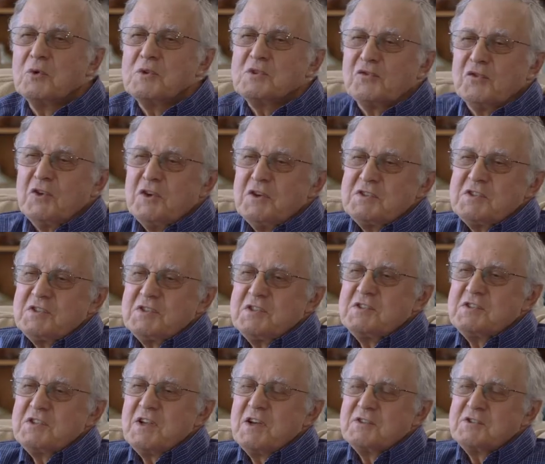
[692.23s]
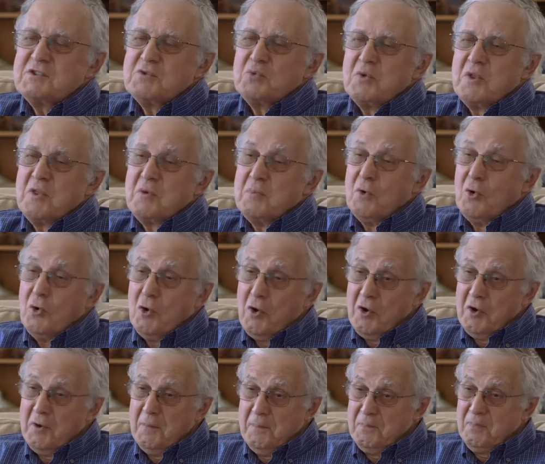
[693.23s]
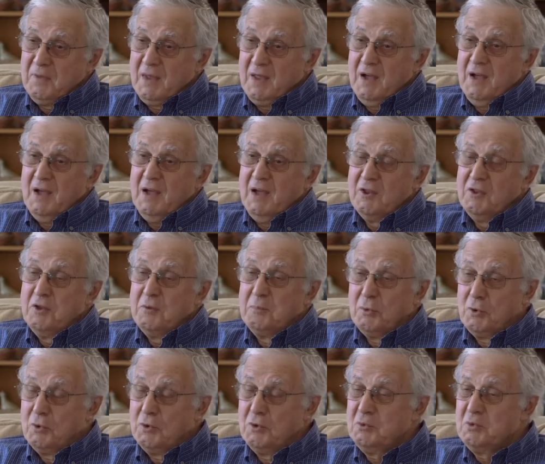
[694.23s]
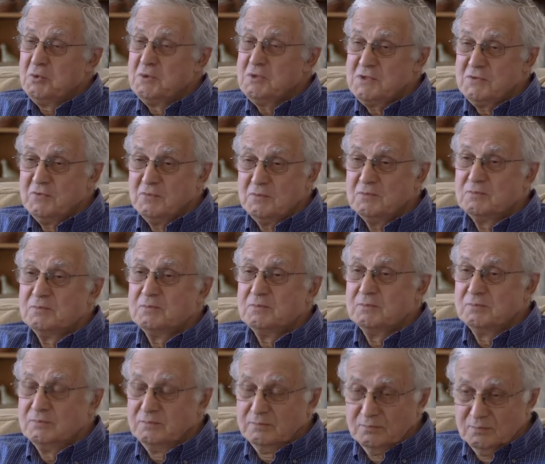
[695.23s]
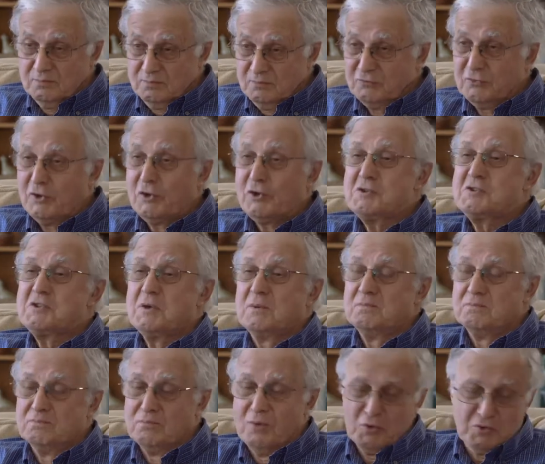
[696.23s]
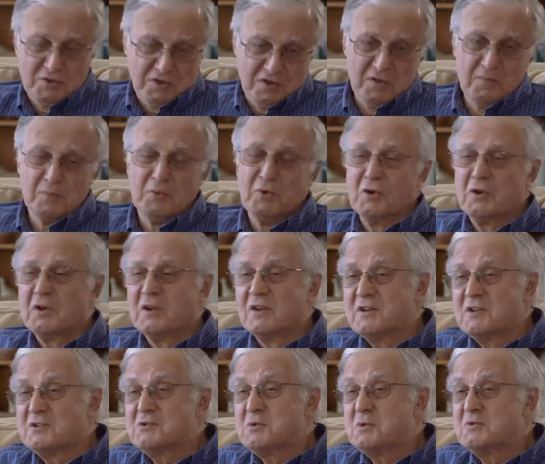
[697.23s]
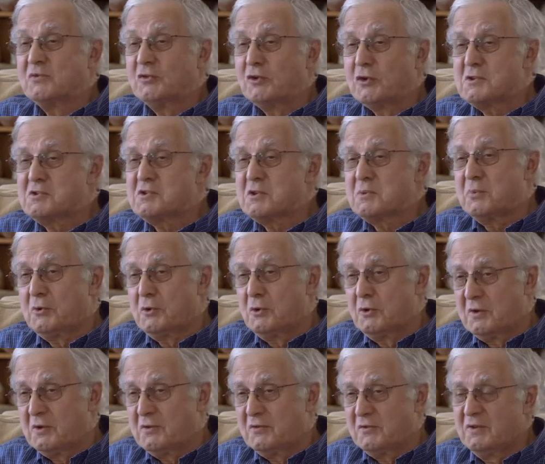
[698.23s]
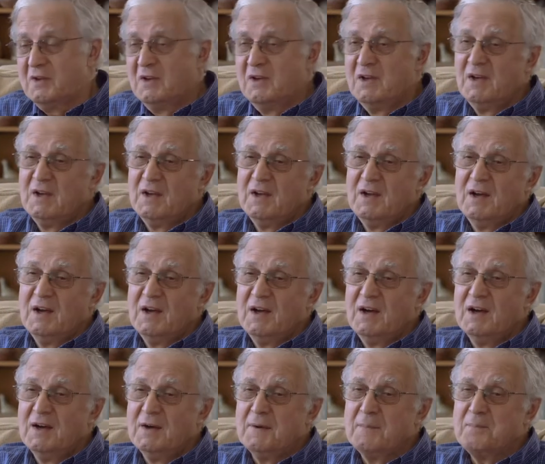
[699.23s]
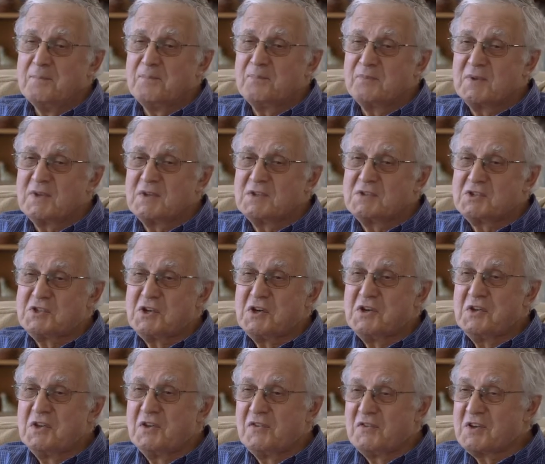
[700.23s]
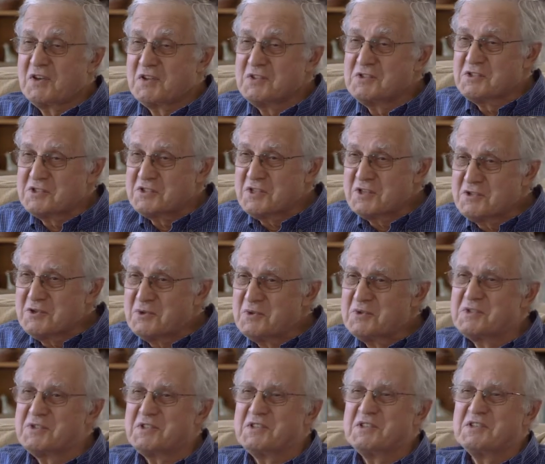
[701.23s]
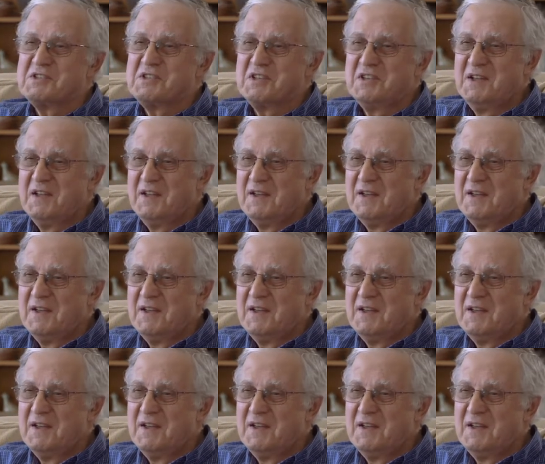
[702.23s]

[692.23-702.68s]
was first discussed with the board, and the board was very, most of the board at least, was very supportive. Um, certain of the constituencies,